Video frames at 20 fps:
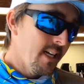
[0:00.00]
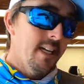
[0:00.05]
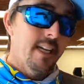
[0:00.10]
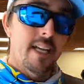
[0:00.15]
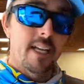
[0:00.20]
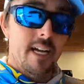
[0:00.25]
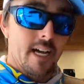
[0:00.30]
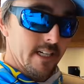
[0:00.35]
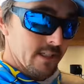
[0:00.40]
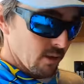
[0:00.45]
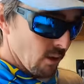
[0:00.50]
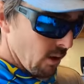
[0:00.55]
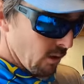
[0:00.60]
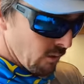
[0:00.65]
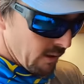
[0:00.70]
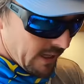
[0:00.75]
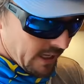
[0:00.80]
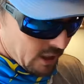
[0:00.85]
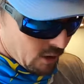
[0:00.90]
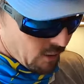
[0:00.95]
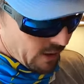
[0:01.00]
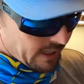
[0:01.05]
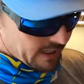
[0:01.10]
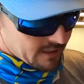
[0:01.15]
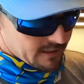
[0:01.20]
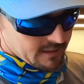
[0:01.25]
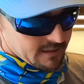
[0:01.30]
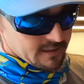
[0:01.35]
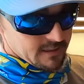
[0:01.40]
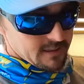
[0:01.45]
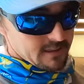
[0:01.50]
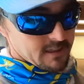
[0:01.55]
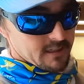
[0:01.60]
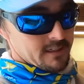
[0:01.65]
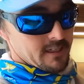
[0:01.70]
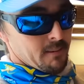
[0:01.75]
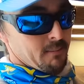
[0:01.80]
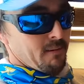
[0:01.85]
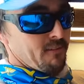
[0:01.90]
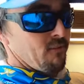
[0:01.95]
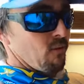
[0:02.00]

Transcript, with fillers: It got sold really quick. Number